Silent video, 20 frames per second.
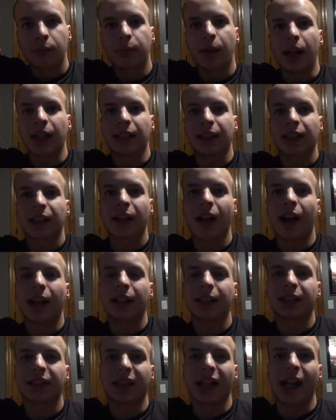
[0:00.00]
bad
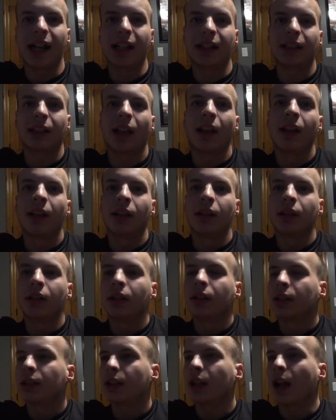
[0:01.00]
guys and
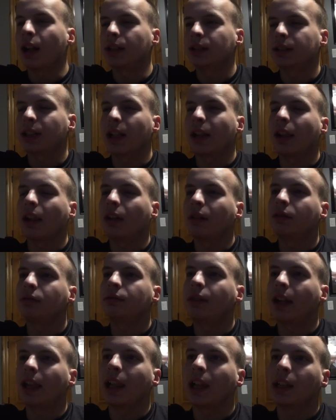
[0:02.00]
Godzilla
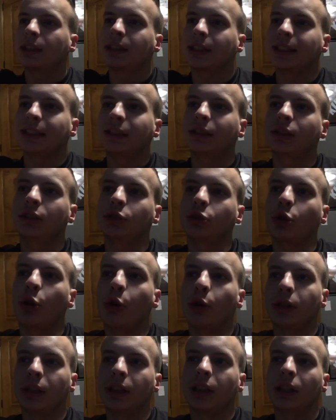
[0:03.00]
will
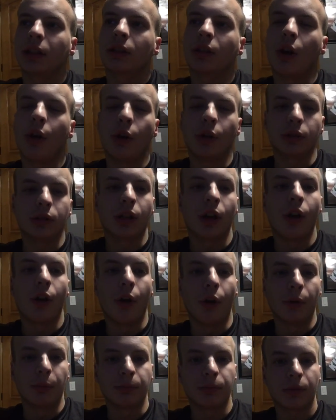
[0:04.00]
destroy Kong
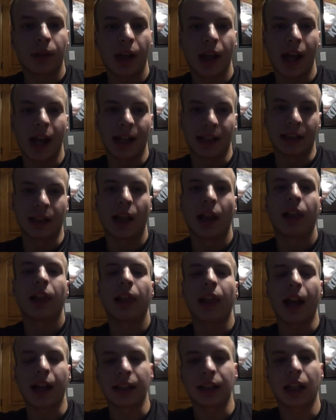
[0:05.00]
home and
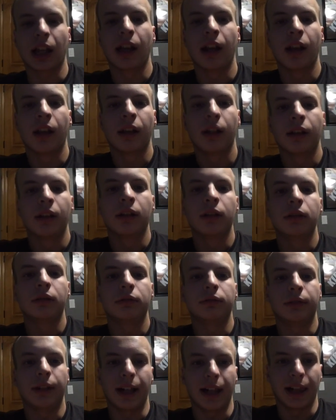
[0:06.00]
that
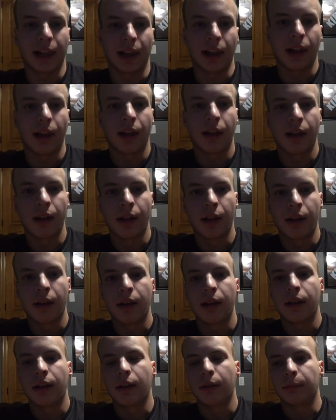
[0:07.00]
will
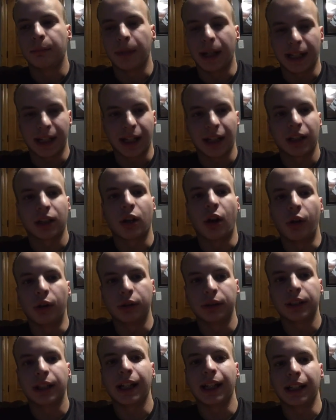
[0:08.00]
make
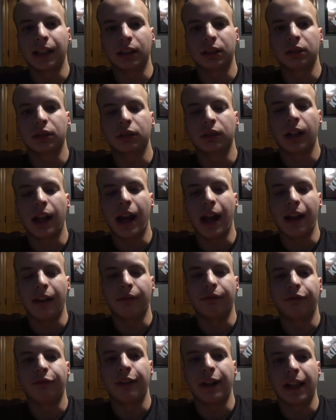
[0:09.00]
Kong into a
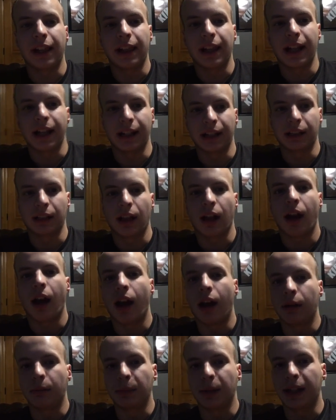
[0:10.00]
villain.
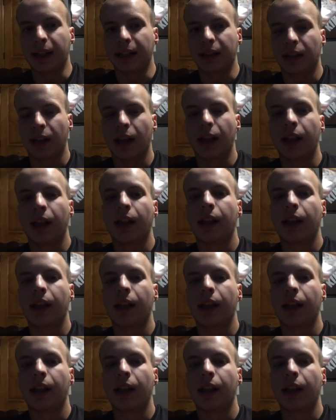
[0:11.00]
I mean,